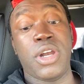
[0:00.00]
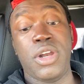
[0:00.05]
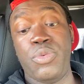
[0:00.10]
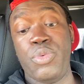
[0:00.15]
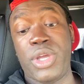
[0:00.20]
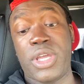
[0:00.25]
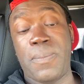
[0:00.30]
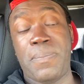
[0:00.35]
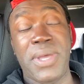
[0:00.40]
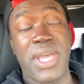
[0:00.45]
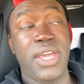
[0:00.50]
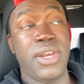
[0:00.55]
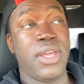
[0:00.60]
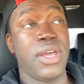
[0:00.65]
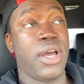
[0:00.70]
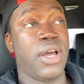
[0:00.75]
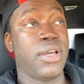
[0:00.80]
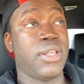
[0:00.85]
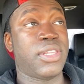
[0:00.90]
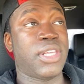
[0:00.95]
on
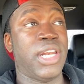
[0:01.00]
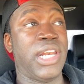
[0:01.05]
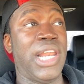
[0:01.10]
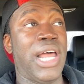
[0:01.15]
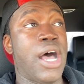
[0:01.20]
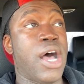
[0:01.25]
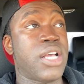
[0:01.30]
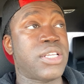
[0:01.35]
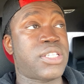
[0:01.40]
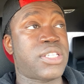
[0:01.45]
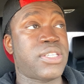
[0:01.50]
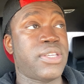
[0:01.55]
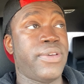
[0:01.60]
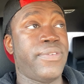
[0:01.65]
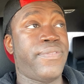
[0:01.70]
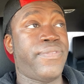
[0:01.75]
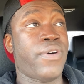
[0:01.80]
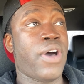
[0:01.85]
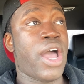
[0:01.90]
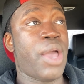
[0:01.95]
Wikipedia, the last
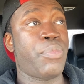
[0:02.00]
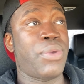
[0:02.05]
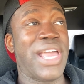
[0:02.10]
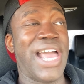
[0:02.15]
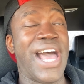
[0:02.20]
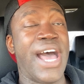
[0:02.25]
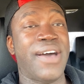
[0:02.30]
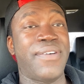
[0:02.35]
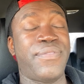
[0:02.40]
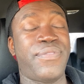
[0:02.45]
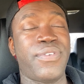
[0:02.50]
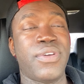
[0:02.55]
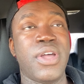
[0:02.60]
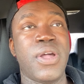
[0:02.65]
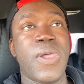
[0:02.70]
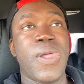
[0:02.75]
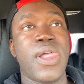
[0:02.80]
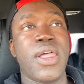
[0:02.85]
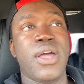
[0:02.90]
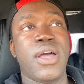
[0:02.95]
fight we have
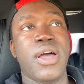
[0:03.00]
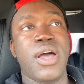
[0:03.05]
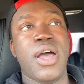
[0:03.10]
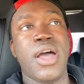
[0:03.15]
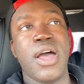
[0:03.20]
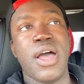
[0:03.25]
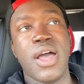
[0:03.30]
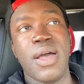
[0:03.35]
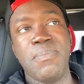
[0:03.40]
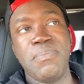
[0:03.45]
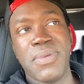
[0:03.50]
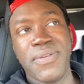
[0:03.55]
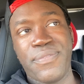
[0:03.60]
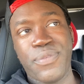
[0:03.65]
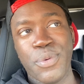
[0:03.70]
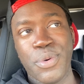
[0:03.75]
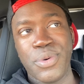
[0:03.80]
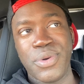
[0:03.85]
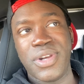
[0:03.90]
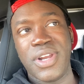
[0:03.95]
um,
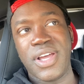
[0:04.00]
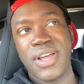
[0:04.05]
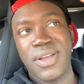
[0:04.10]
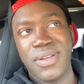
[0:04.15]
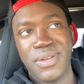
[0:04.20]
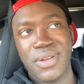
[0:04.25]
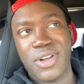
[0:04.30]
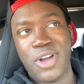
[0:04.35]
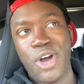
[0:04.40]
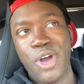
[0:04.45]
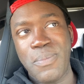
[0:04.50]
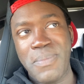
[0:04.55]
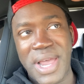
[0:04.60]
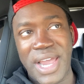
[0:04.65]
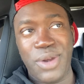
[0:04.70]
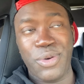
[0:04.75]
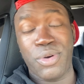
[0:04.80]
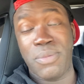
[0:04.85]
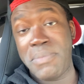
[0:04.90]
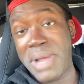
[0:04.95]
before the
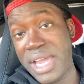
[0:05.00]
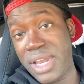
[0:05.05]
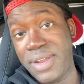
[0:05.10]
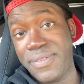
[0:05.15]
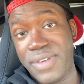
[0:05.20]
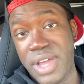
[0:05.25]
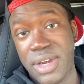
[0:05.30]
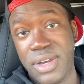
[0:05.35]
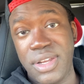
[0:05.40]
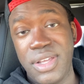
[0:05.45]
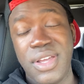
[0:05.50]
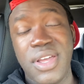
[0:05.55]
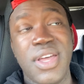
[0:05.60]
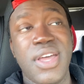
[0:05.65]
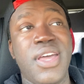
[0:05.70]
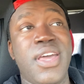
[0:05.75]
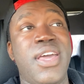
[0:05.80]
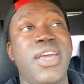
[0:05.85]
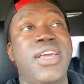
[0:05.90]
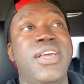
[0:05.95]
co-main or main event
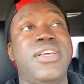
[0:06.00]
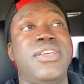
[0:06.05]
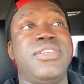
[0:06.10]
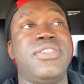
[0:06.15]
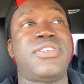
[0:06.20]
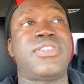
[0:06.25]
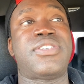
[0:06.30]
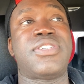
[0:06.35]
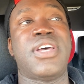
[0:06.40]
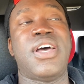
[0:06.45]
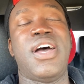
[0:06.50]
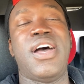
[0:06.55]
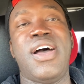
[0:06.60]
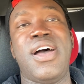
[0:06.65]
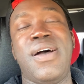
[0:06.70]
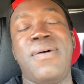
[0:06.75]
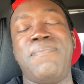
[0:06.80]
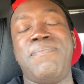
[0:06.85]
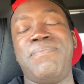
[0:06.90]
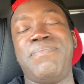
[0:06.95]
is
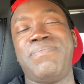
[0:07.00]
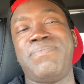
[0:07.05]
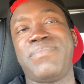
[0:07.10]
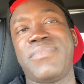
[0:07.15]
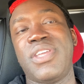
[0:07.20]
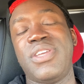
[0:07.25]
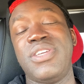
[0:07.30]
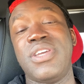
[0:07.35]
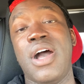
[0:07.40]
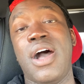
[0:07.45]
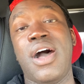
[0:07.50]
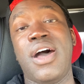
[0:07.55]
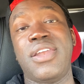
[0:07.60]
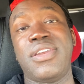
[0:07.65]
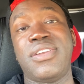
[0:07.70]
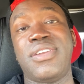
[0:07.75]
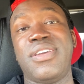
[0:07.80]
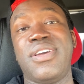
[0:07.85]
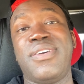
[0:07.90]
um, Yan